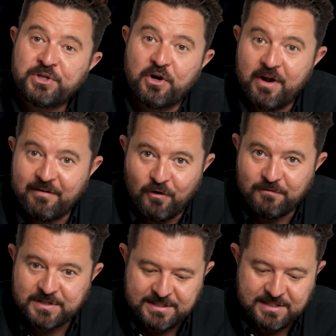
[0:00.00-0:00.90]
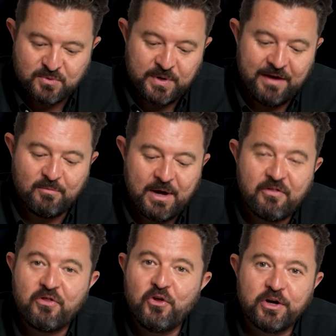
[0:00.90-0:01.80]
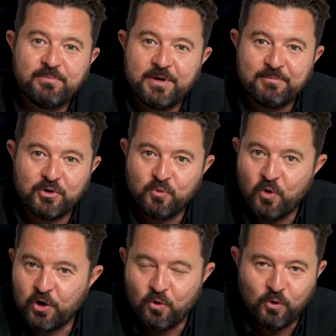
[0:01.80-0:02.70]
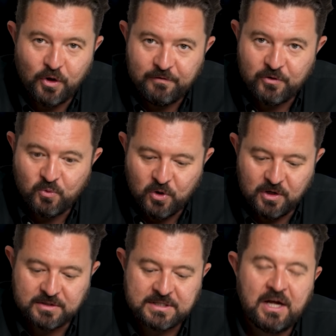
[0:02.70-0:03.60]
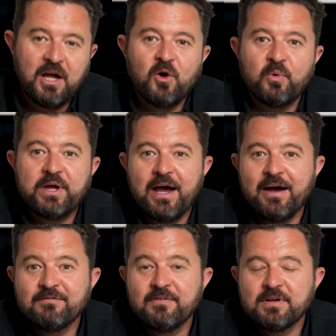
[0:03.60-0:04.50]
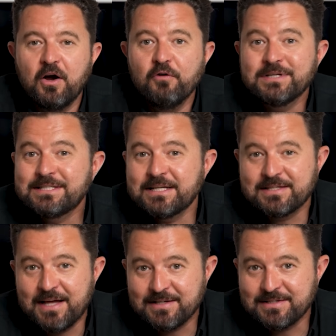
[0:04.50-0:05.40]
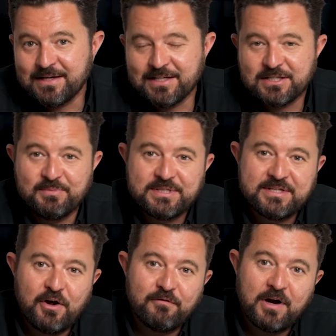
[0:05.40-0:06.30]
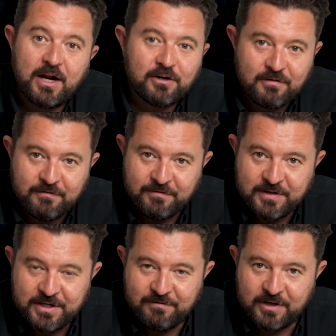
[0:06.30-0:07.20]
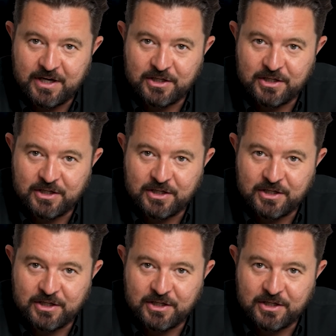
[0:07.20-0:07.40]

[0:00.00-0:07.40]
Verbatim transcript: We don't have offices. We have about 30 people who work all over the world. We have over 6,000 customers in over 150 different